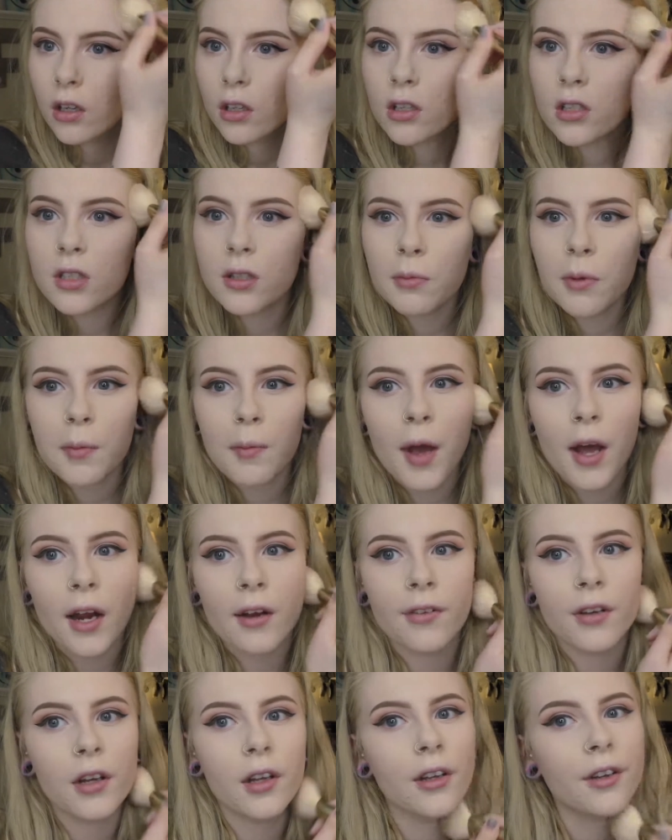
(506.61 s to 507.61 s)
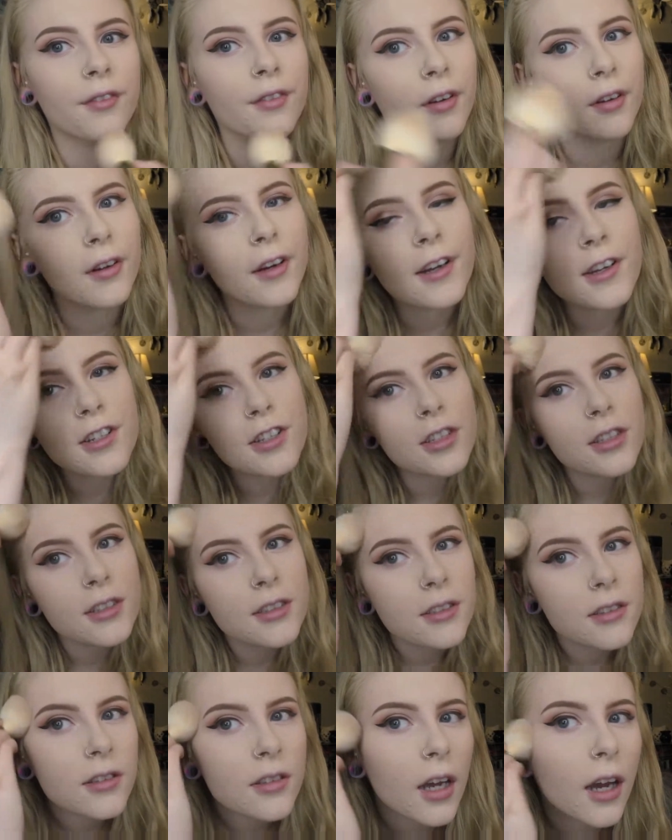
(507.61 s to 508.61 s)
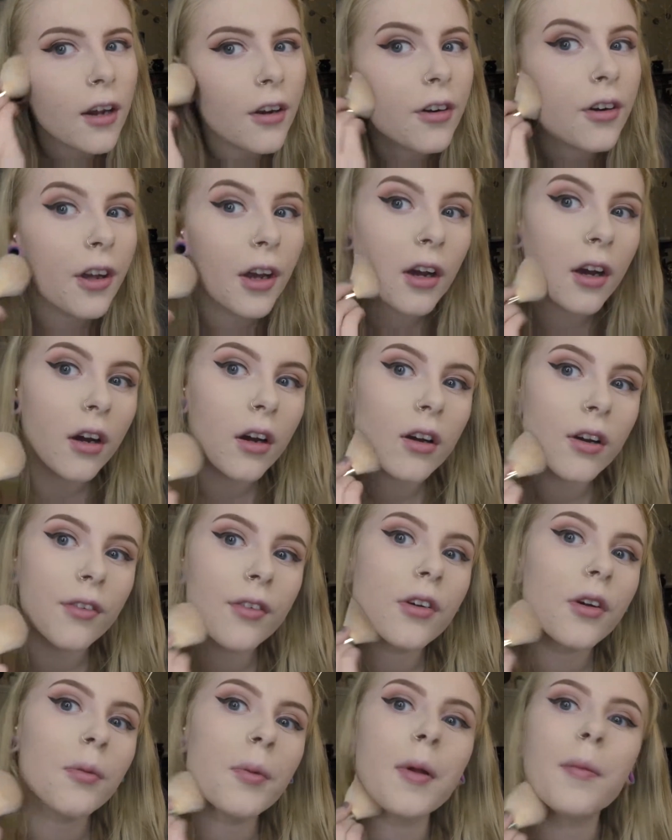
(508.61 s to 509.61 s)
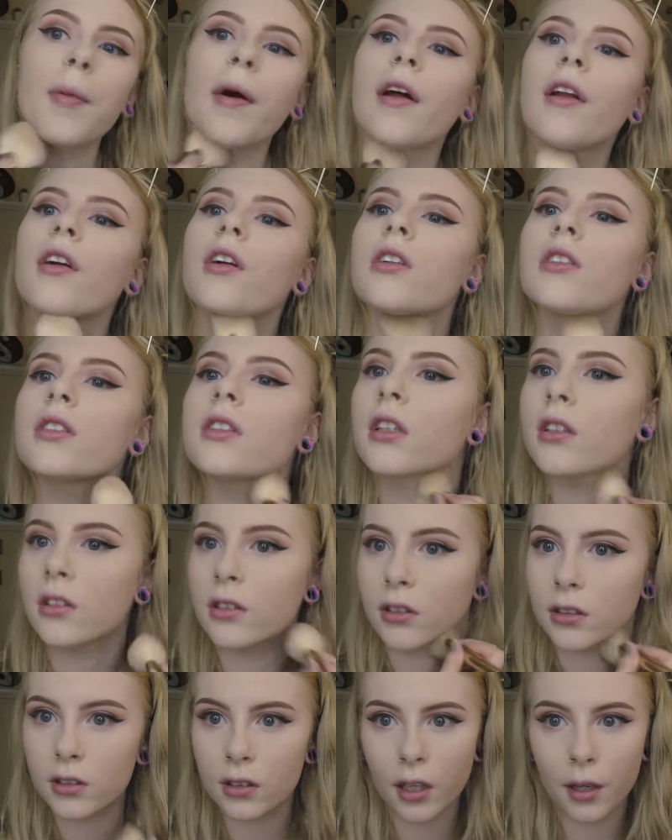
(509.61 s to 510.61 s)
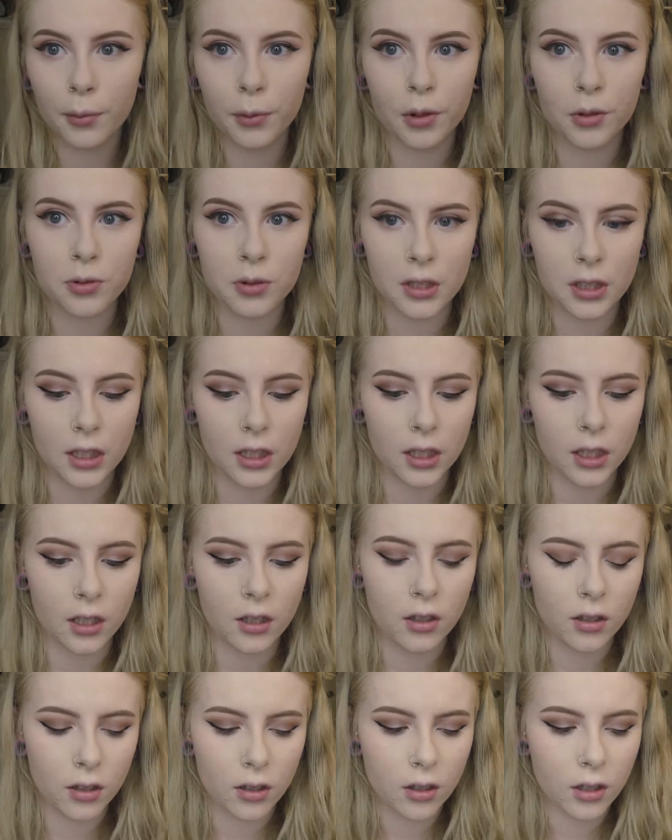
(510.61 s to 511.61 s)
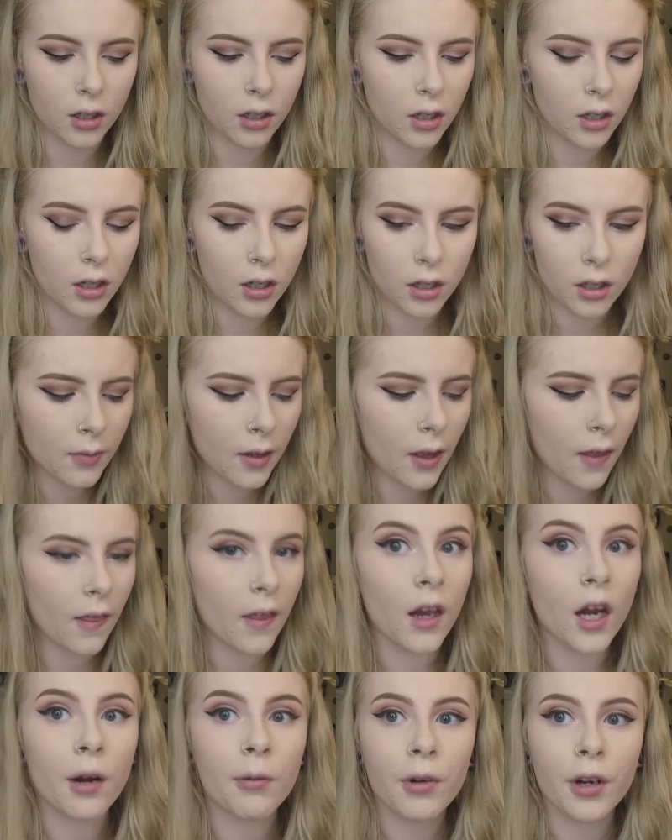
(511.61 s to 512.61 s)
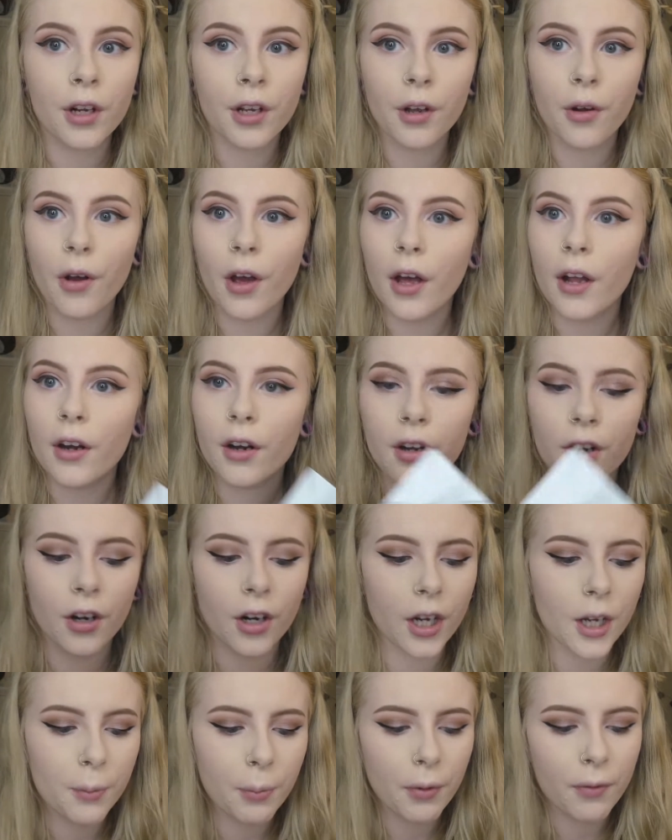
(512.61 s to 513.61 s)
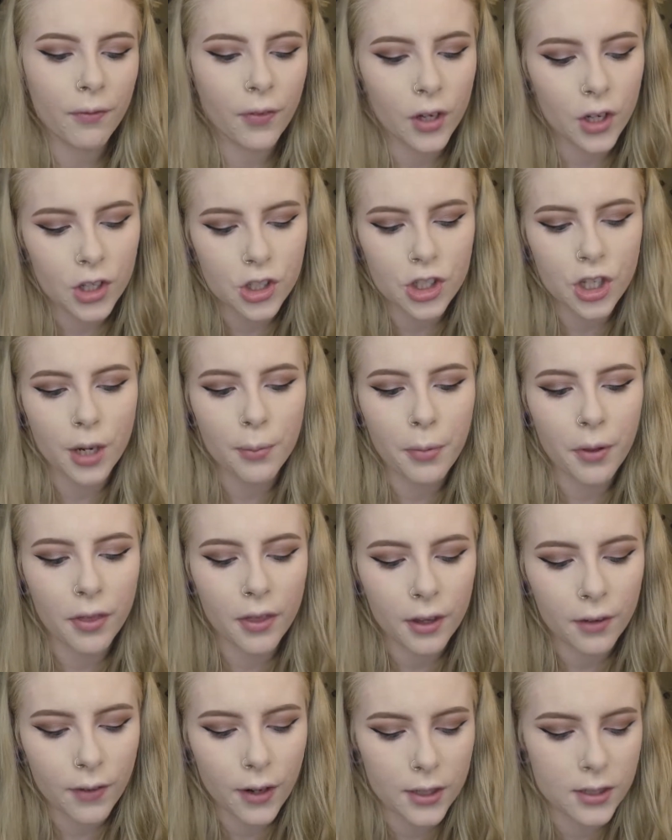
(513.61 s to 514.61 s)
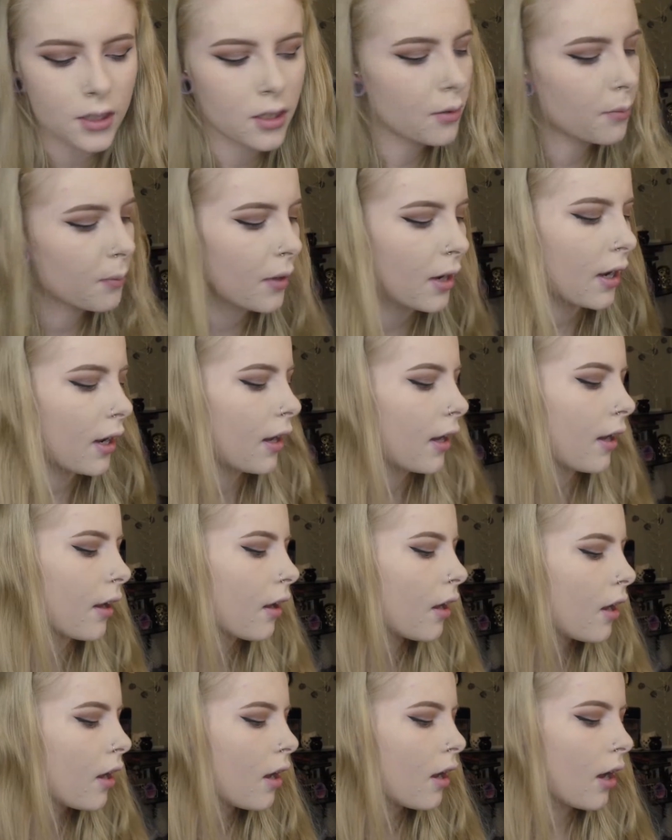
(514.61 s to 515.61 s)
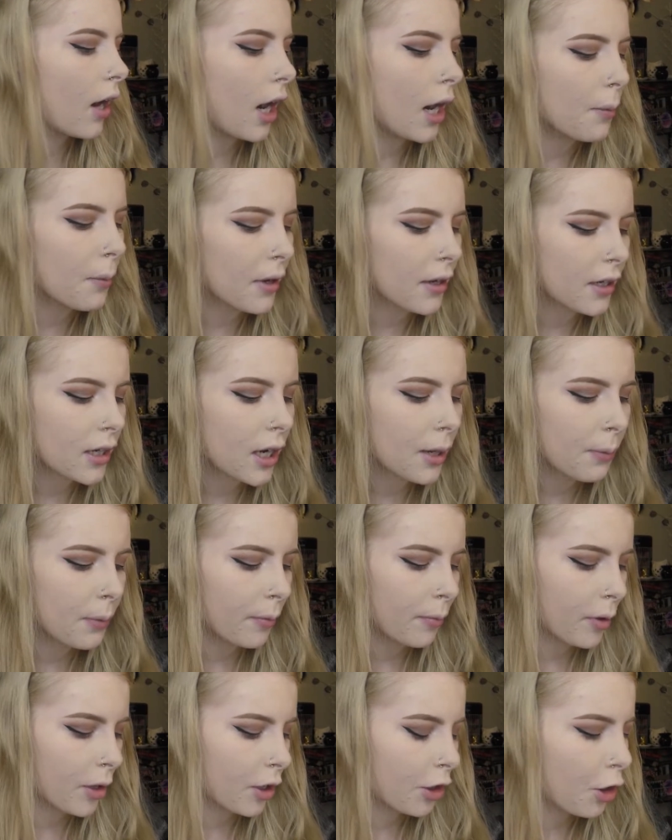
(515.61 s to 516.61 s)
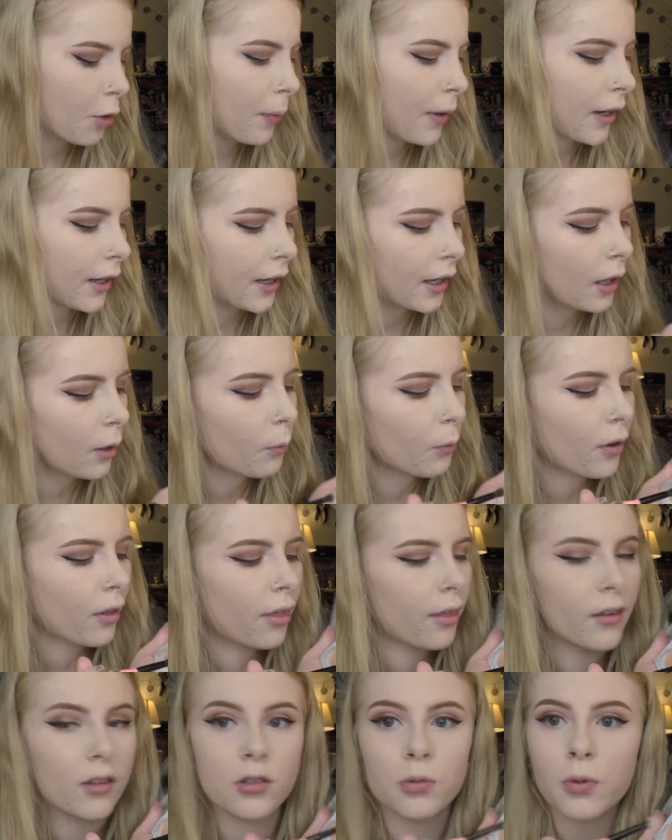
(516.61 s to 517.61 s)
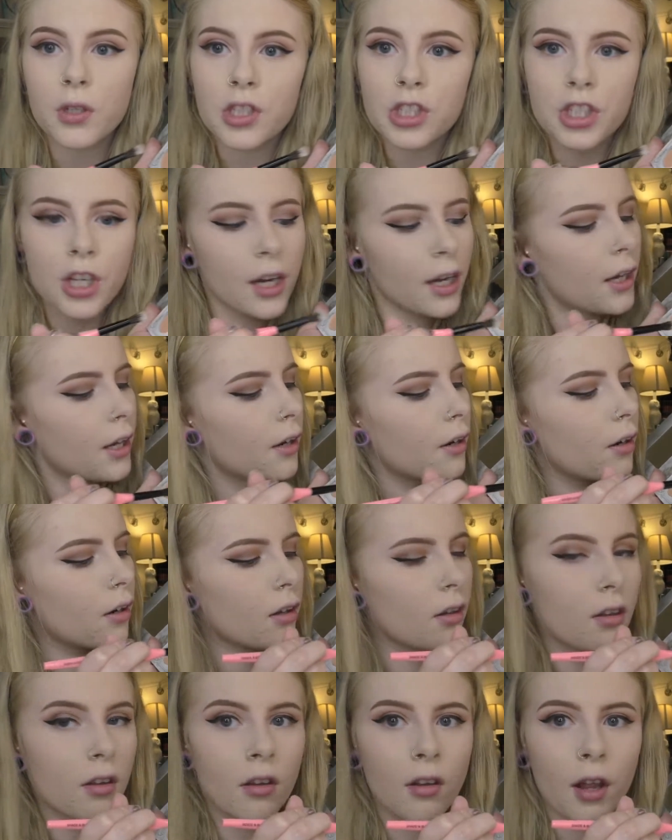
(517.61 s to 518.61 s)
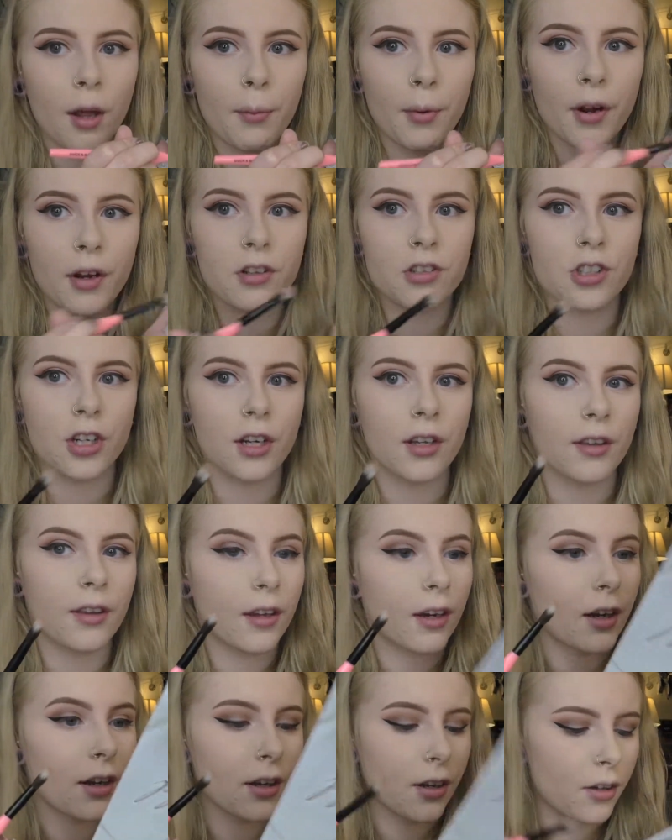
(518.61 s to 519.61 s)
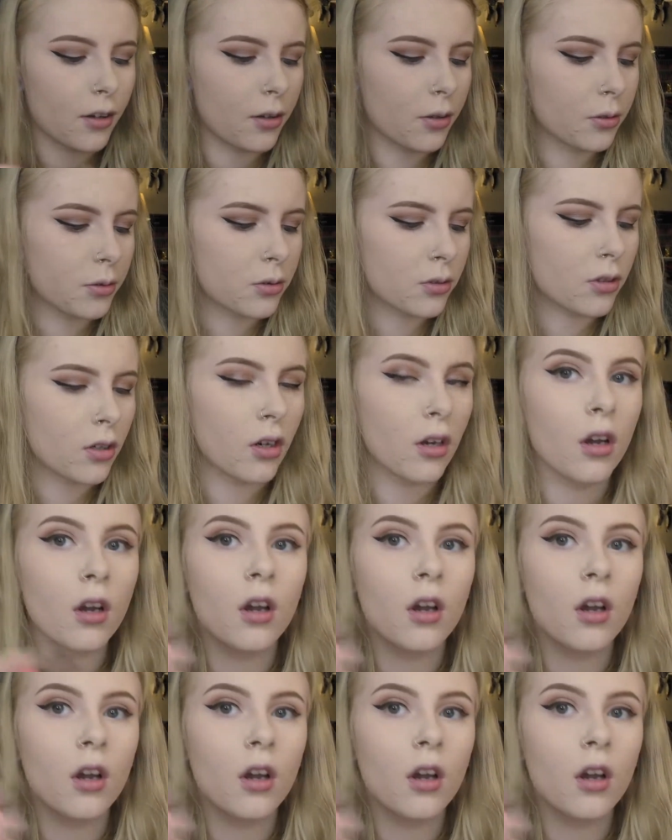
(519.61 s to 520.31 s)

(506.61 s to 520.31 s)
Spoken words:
some of my mattifying foundations. I don't know if it'll be better since I'm using. And then I'm going to go ahead and hurry up and finish up the rest of my eye makeup. I'm going to go back in with this one shade, that brown shade that I used.